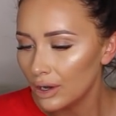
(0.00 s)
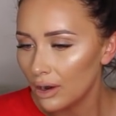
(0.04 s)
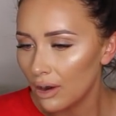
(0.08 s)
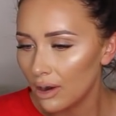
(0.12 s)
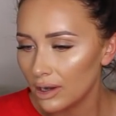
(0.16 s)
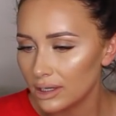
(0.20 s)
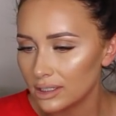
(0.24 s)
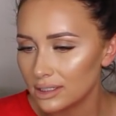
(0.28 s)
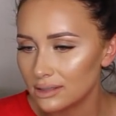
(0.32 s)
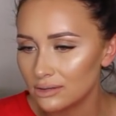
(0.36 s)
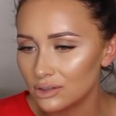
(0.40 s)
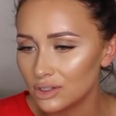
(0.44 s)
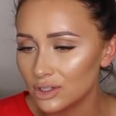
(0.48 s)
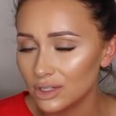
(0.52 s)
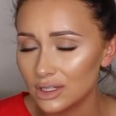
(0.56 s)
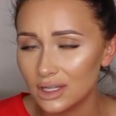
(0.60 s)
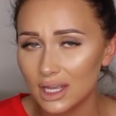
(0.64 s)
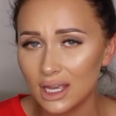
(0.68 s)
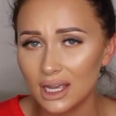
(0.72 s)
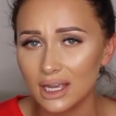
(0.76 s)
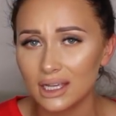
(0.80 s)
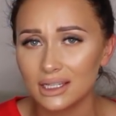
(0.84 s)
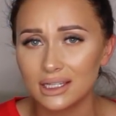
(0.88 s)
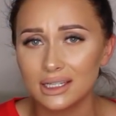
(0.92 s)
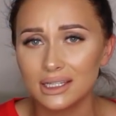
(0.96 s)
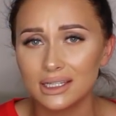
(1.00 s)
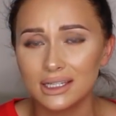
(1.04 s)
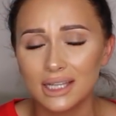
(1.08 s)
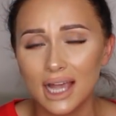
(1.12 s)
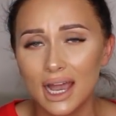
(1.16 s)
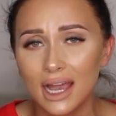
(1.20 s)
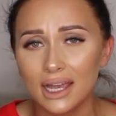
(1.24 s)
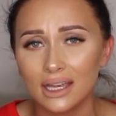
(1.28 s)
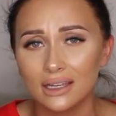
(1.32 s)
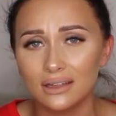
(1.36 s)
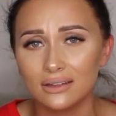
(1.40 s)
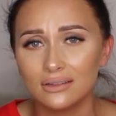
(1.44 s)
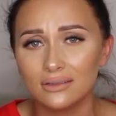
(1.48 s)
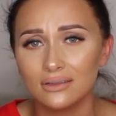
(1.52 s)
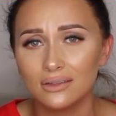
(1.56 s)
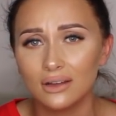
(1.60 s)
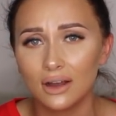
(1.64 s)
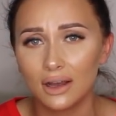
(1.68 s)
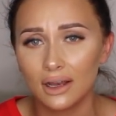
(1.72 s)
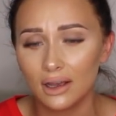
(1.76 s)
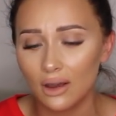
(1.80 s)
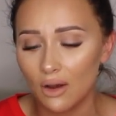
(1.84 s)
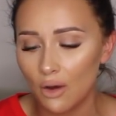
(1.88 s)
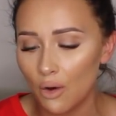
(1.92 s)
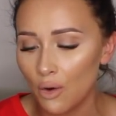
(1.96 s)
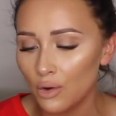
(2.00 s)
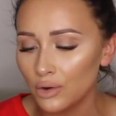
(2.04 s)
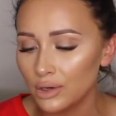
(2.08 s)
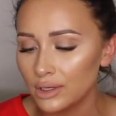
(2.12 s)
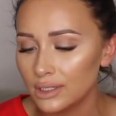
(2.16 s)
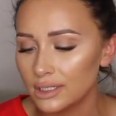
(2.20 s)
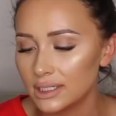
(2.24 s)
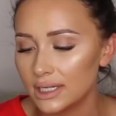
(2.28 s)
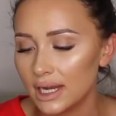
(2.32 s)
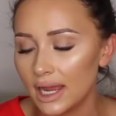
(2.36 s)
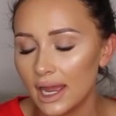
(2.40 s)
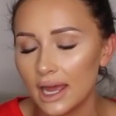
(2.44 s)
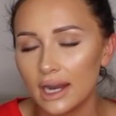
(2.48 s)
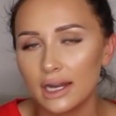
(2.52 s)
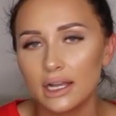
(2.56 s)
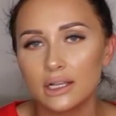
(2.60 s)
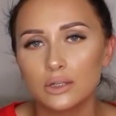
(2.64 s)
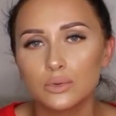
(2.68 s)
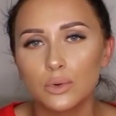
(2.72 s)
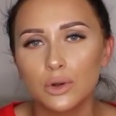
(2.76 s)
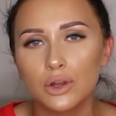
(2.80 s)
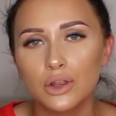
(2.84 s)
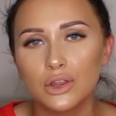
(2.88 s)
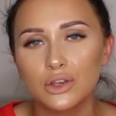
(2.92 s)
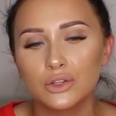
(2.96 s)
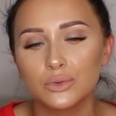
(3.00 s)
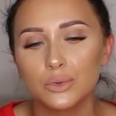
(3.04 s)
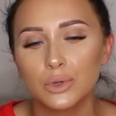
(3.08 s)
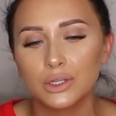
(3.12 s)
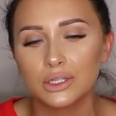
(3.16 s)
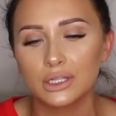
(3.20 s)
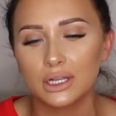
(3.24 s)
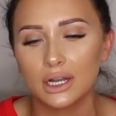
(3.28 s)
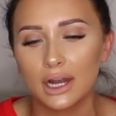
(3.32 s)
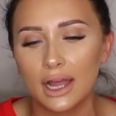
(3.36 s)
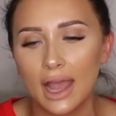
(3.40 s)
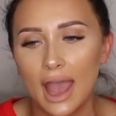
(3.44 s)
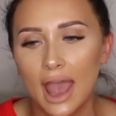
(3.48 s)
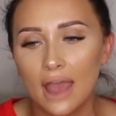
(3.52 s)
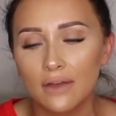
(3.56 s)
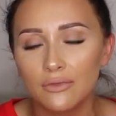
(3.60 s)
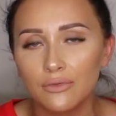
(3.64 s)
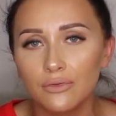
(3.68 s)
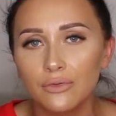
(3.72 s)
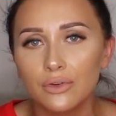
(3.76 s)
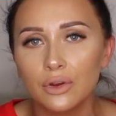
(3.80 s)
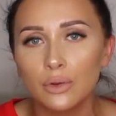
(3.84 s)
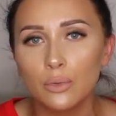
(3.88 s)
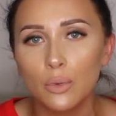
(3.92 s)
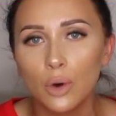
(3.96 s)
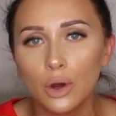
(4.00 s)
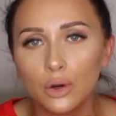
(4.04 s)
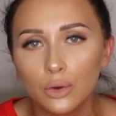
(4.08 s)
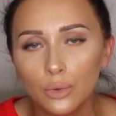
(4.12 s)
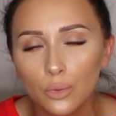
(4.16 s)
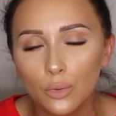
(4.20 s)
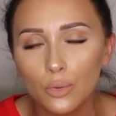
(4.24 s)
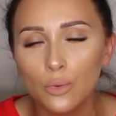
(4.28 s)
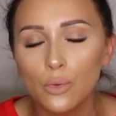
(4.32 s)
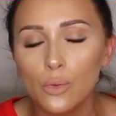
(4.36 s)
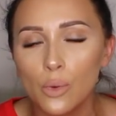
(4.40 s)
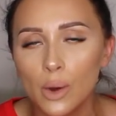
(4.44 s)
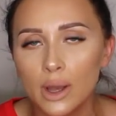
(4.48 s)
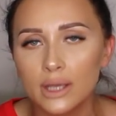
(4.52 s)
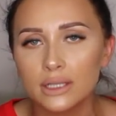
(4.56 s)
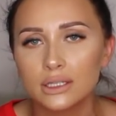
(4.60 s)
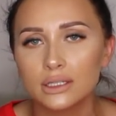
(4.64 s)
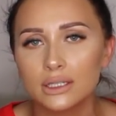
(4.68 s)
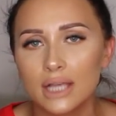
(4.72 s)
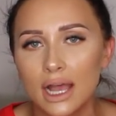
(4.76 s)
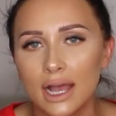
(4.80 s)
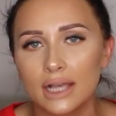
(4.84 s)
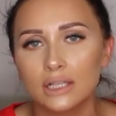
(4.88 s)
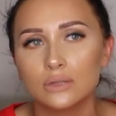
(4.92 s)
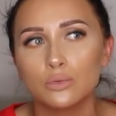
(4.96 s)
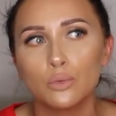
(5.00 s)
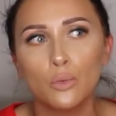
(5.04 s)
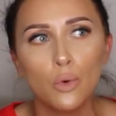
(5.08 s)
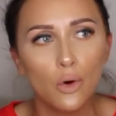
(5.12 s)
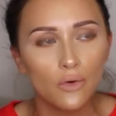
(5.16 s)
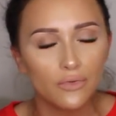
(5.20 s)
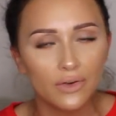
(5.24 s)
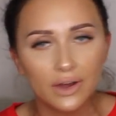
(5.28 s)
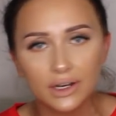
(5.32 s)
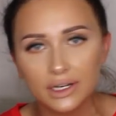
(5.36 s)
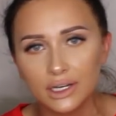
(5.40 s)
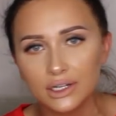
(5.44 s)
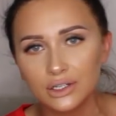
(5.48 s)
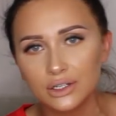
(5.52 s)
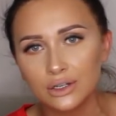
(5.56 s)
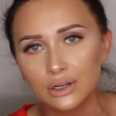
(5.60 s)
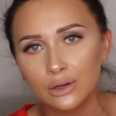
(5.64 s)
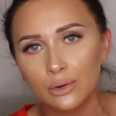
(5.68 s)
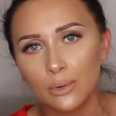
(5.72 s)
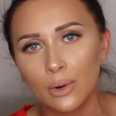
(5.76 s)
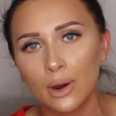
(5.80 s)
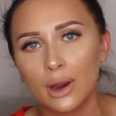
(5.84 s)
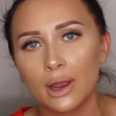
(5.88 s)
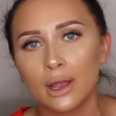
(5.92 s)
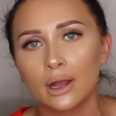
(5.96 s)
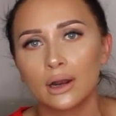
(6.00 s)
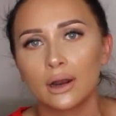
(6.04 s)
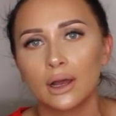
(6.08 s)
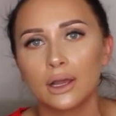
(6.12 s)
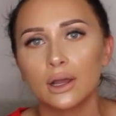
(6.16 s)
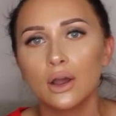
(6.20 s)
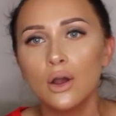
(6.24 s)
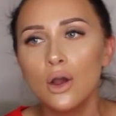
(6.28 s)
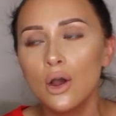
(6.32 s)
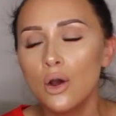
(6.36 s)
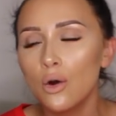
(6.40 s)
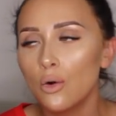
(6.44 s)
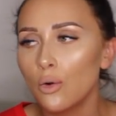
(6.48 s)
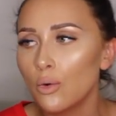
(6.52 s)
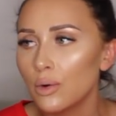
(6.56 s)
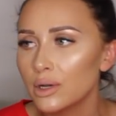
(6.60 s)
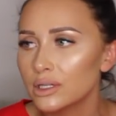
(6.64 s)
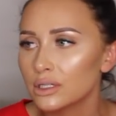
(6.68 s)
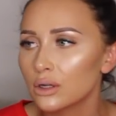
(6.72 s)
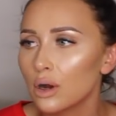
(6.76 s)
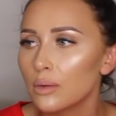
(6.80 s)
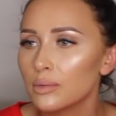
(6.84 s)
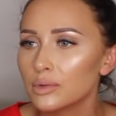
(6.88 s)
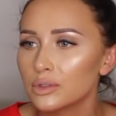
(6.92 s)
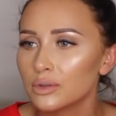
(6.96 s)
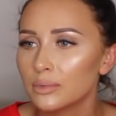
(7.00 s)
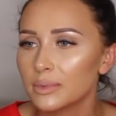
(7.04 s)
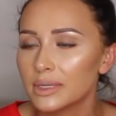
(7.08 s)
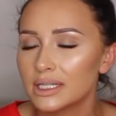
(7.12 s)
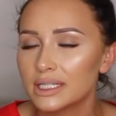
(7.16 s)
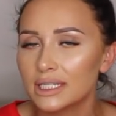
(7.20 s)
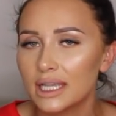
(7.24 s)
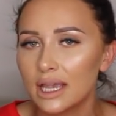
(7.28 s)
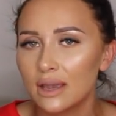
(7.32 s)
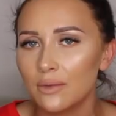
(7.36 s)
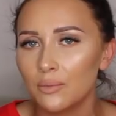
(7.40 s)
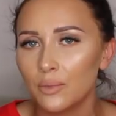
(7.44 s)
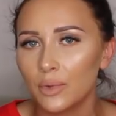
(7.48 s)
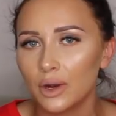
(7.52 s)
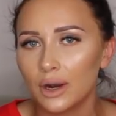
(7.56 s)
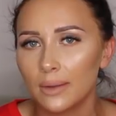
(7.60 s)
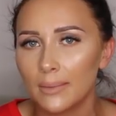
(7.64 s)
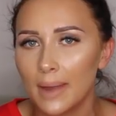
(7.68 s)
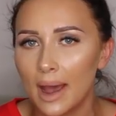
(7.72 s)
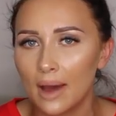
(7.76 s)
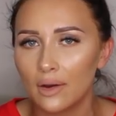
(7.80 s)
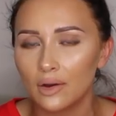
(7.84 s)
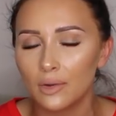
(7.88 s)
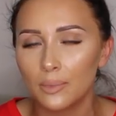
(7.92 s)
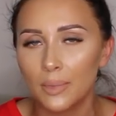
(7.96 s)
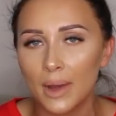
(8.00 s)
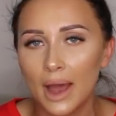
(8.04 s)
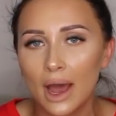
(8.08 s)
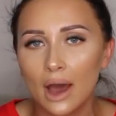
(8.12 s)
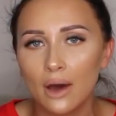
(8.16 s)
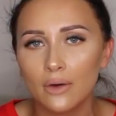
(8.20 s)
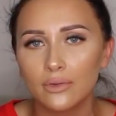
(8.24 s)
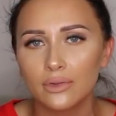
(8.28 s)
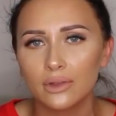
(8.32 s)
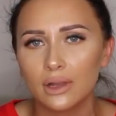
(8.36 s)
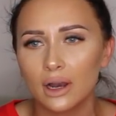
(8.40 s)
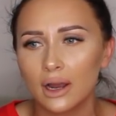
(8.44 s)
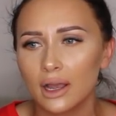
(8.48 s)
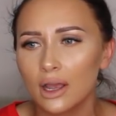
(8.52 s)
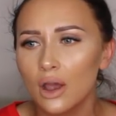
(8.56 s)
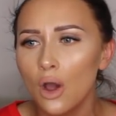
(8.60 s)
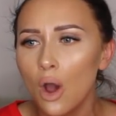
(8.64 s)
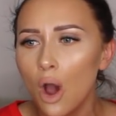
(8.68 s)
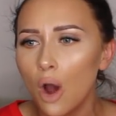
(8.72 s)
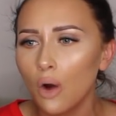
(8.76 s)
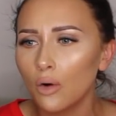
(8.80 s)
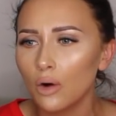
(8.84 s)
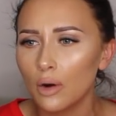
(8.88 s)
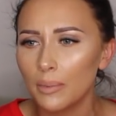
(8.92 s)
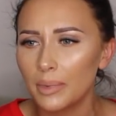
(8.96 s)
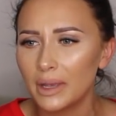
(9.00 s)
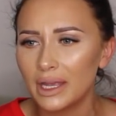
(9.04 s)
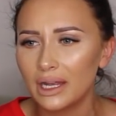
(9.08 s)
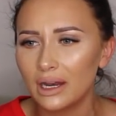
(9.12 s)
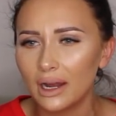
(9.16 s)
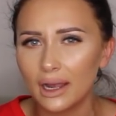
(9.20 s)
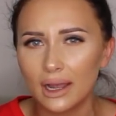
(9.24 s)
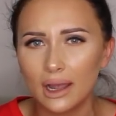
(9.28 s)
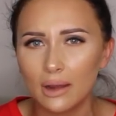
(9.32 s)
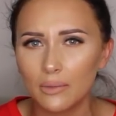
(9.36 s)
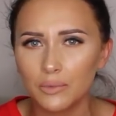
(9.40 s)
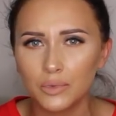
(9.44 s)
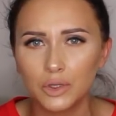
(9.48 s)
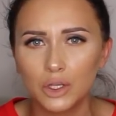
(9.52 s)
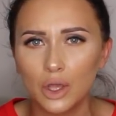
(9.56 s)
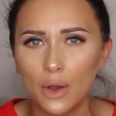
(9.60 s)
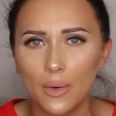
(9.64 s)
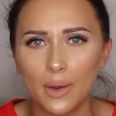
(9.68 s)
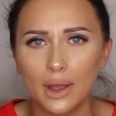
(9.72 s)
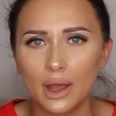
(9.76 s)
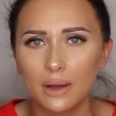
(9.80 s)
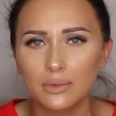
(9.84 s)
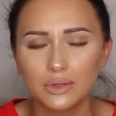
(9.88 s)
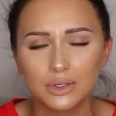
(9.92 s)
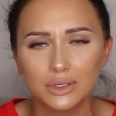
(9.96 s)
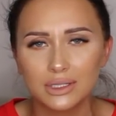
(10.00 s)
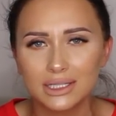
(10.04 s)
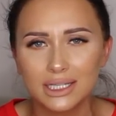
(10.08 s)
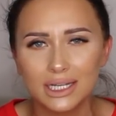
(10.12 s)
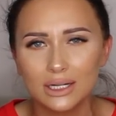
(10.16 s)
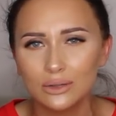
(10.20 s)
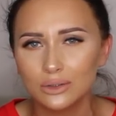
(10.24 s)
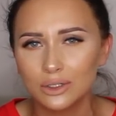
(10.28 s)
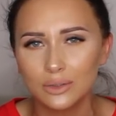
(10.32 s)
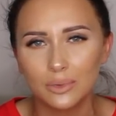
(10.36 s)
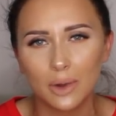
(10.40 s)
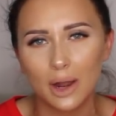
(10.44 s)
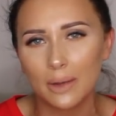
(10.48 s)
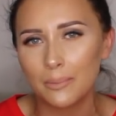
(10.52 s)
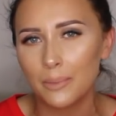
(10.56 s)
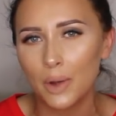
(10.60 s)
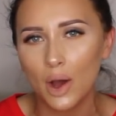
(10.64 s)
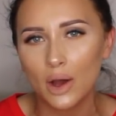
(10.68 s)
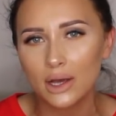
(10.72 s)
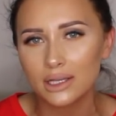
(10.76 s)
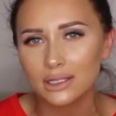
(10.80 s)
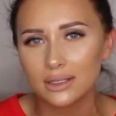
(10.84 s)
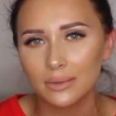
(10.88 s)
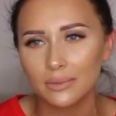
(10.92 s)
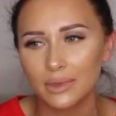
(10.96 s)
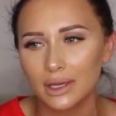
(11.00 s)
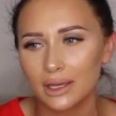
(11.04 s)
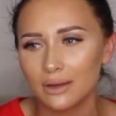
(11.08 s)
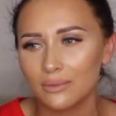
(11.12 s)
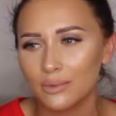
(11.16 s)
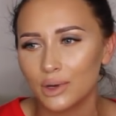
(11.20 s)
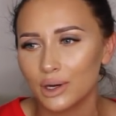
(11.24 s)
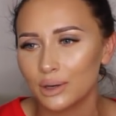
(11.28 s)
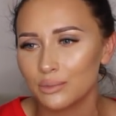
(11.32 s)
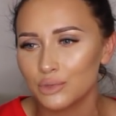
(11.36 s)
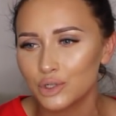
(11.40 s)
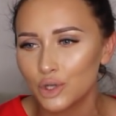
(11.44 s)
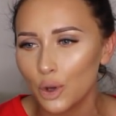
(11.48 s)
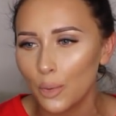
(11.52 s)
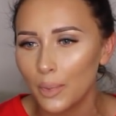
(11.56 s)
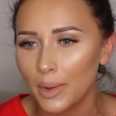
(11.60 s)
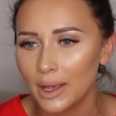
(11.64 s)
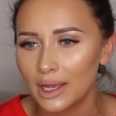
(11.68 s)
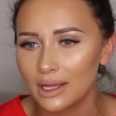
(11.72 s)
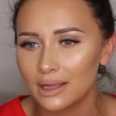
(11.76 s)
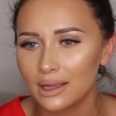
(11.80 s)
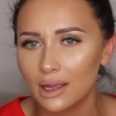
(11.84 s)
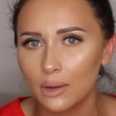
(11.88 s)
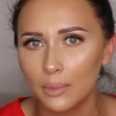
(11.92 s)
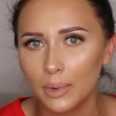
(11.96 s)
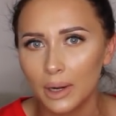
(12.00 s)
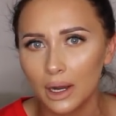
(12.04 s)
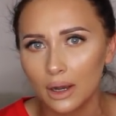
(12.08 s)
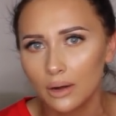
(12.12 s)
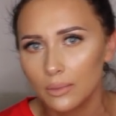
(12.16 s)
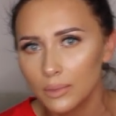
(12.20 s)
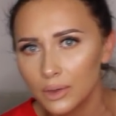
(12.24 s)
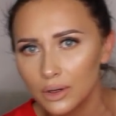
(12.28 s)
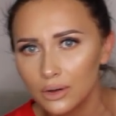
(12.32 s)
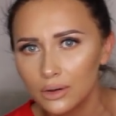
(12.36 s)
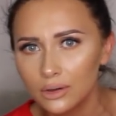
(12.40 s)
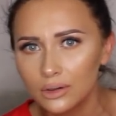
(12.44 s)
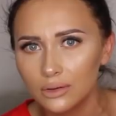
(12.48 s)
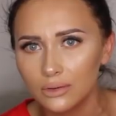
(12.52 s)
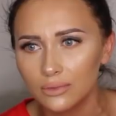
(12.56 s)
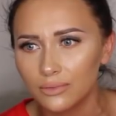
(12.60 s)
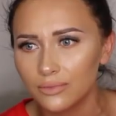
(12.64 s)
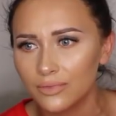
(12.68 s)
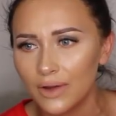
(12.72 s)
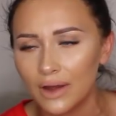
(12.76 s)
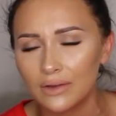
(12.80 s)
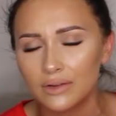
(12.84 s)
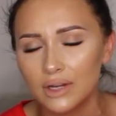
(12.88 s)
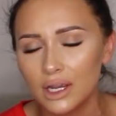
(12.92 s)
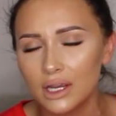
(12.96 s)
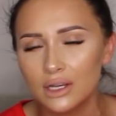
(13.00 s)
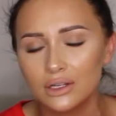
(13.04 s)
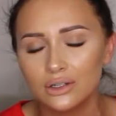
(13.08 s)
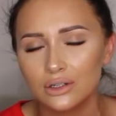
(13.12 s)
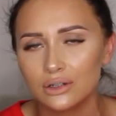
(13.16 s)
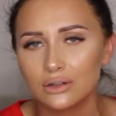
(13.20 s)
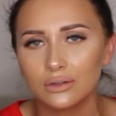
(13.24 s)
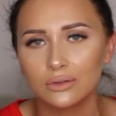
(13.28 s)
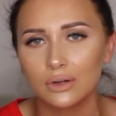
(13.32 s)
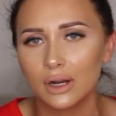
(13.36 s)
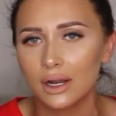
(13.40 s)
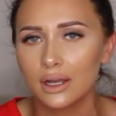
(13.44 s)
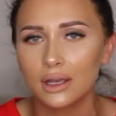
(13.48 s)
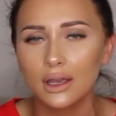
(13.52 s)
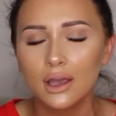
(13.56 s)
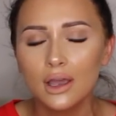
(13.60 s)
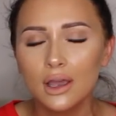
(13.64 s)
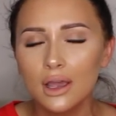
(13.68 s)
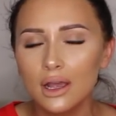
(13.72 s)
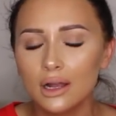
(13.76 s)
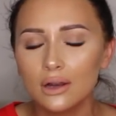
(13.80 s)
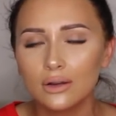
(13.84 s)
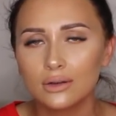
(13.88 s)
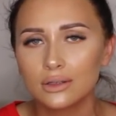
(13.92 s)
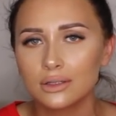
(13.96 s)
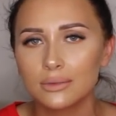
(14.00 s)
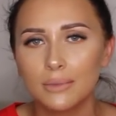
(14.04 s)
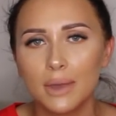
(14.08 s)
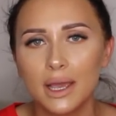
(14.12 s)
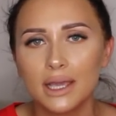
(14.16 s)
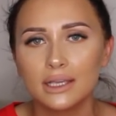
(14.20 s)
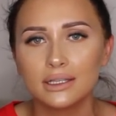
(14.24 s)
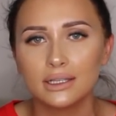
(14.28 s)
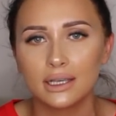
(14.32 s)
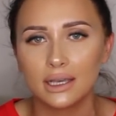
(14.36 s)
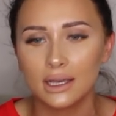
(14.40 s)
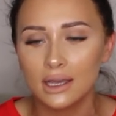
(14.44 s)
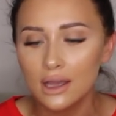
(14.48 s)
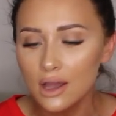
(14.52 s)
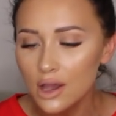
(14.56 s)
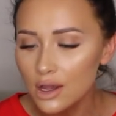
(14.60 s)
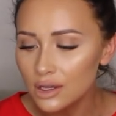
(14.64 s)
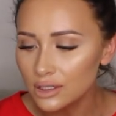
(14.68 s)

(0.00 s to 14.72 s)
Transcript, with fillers: I just think it's insane, like honestly, and it's one of those ones that like everyone always says, what foundation are you wearing? Like always comments on my skin when I'm out and about, They're like, or I'll be like going up to a till to like buy something when I'm shopping and they'll be like, oh my God, your foundation, or like, it looks amazing.